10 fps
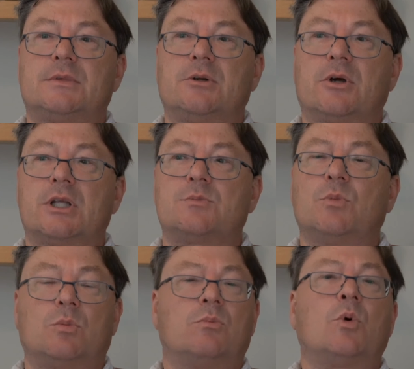You know, it's
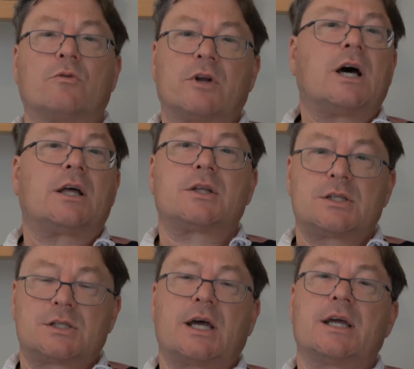more of an art
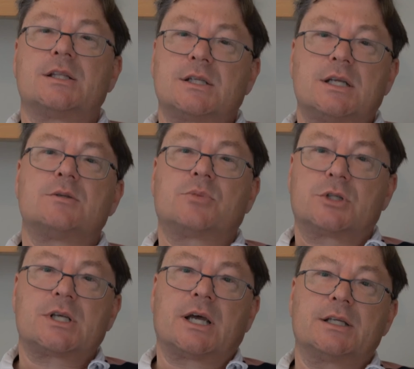than a science. It isn't
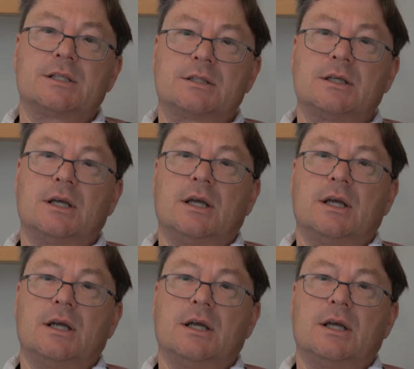precise.